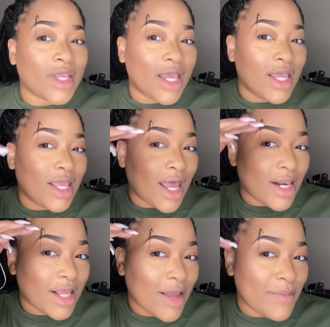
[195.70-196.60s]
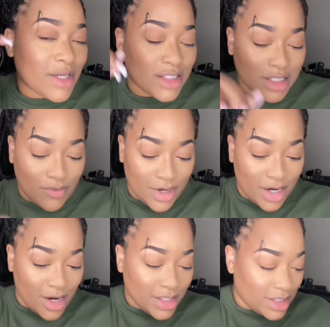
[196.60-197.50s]
It kind of got me a little something right
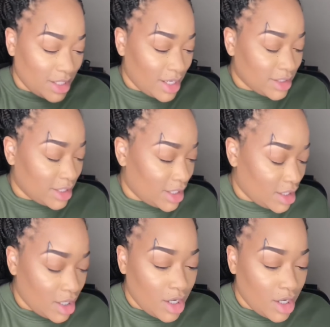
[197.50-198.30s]
here. I see it.